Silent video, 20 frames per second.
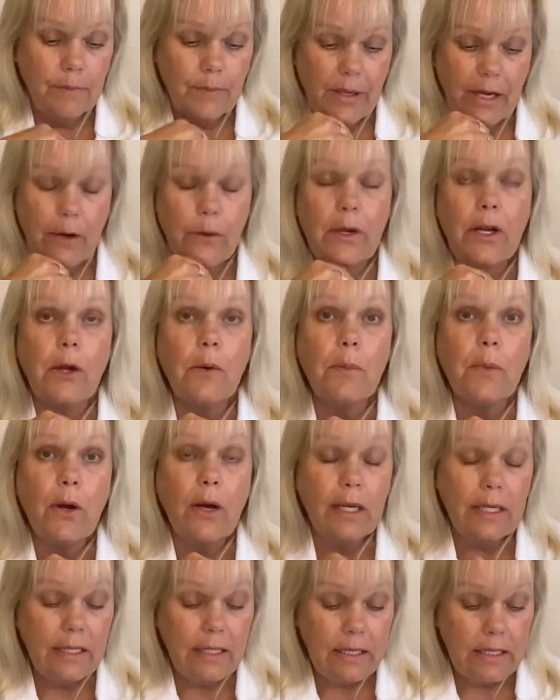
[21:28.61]
hair care
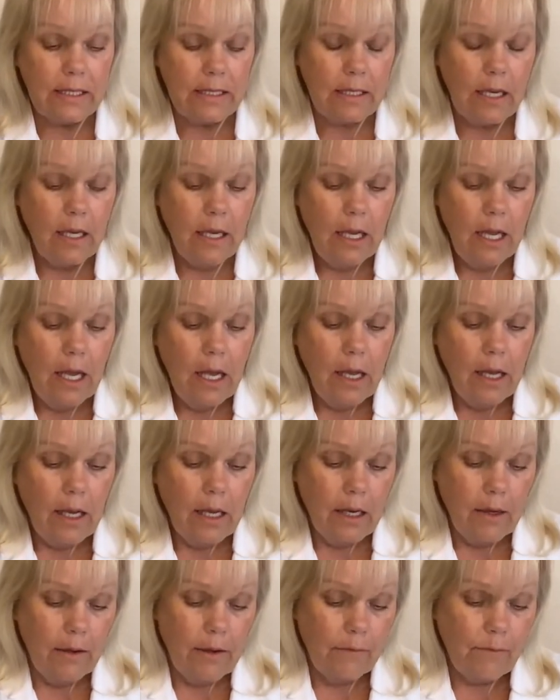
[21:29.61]
products
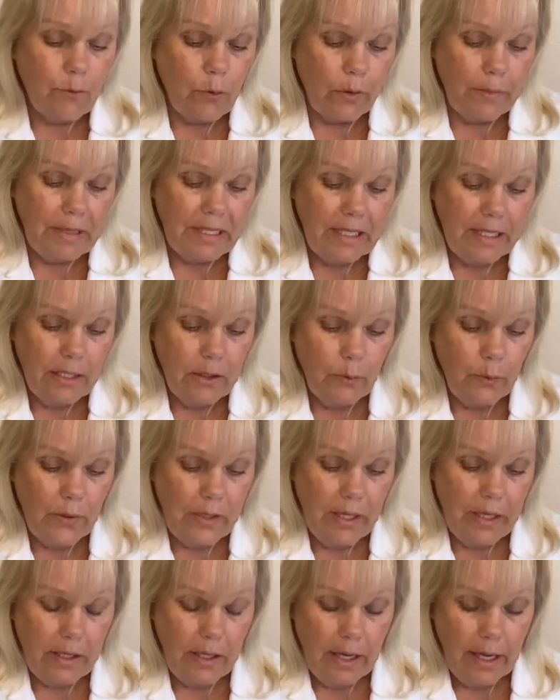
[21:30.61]
and formulating with it.